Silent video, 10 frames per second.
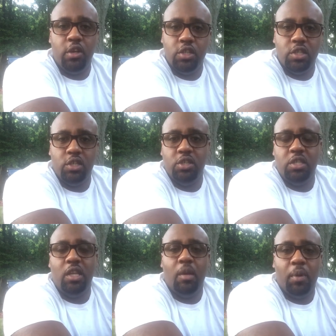You're
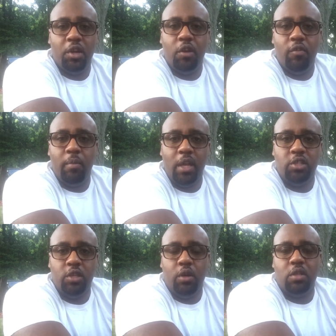sitting up on the
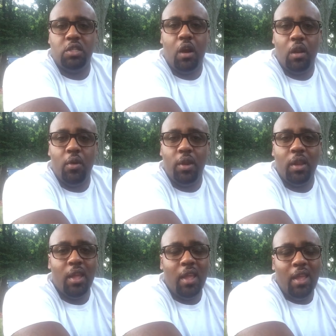information. You're going to start learning.